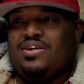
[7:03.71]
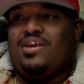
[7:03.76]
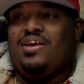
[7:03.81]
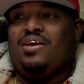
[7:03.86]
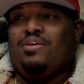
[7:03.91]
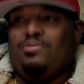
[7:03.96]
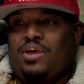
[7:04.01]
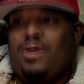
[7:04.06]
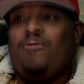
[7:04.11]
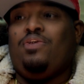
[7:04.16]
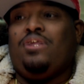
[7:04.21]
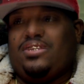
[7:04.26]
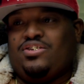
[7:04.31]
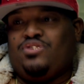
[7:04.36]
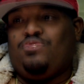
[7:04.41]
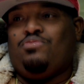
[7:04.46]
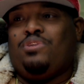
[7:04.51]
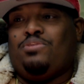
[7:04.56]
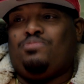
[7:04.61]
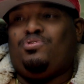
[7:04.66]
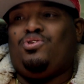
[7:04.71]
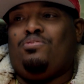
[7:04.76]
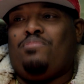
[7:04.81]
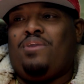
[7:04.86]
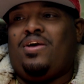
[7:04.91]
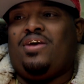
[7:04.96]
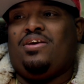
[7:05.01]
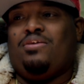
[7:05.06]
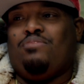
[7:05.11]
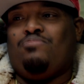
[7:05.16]
Yeah, that's the one I'm
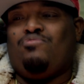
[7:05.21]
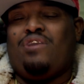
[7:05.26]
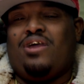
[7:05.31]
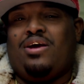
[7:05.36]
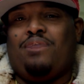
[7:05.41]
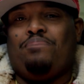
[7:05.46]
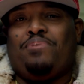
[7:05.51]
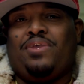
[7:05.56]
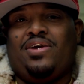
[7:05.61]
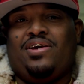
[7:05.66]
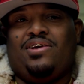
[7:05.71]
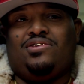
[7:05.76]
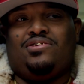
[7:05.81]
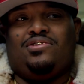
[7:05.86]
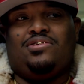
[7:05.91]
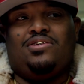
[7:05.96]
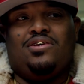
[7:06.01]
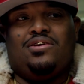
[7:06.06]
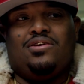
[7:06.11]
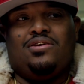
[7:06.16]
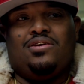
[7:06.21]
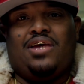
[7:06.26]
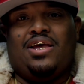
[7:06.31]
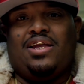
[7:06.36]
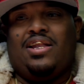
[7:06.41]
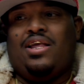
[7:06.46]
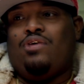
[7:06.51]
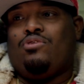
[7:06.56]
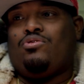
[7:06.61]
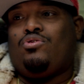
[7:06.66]
talking about. Him, Rampage,
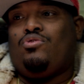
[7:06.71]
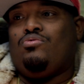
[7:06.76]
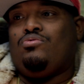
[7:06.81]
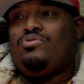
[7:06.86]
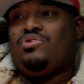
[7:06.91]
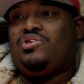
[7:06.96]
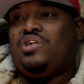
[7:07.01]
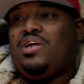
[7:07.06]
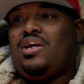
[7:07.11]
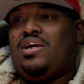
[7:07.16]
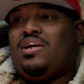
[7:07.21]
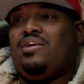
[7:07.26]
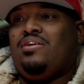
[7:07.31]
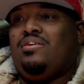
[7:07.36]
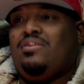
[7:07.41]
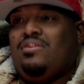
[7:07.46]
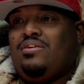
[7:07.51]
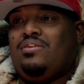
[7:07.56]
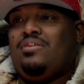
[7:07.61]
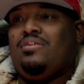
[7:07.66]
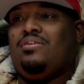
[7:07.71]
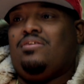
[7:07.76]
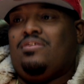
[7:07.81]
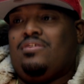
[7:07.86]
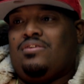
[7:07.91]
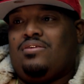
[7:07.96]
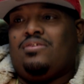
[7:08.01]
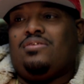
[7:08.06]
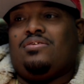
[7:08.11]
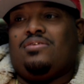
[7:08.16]
LL Cool J.
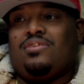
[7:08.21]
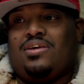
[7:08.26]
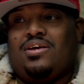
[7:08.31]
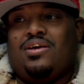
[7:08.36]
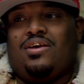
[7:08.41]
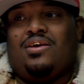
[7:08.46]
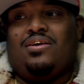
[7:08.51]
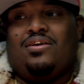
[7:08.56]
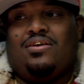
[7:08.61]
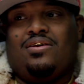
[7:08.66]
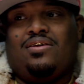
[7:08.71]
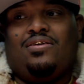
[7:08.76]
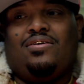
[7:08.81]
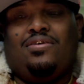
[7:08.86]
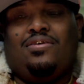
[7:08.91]
Yeah.